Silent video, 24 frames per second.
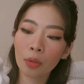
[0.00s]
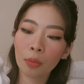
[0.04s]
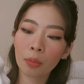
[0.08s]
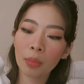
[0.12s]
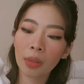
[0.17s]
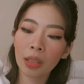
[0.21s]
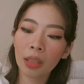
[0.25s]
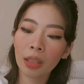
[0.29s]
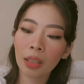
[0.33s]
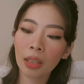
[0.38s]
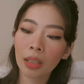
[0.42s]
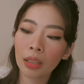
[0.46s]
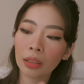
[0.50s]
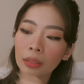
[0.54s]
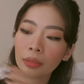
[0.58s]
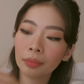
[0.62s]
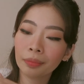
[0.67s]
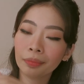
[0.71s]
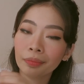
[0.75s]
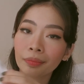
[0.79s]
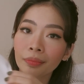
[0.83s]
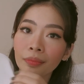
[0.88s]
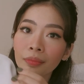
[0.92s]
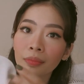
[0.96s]
So, parang,
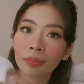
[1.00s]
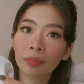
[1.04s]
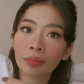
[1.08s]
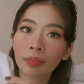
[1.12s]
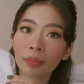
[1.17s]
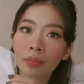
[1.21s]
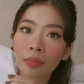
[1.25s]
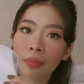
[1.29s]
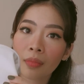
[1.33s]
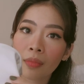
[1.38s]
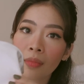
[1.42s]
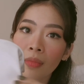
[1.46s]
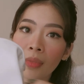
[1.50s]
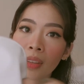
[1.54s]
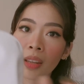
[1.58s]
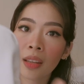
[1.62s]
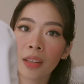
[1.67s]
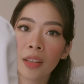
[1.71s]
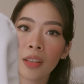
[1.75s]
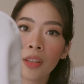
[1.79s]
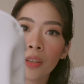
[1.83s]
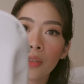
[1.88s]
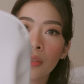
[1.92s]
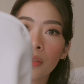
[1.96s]

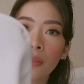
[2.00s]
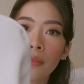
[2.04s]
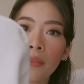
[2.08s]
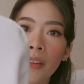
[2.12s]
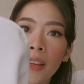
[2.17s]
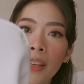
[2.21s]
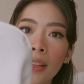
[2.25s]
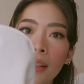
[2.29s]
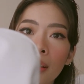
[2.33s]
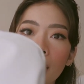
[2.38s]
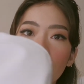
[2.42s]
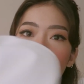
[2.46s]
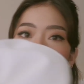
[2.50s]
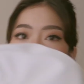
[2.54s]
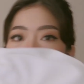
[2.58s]
you know, fake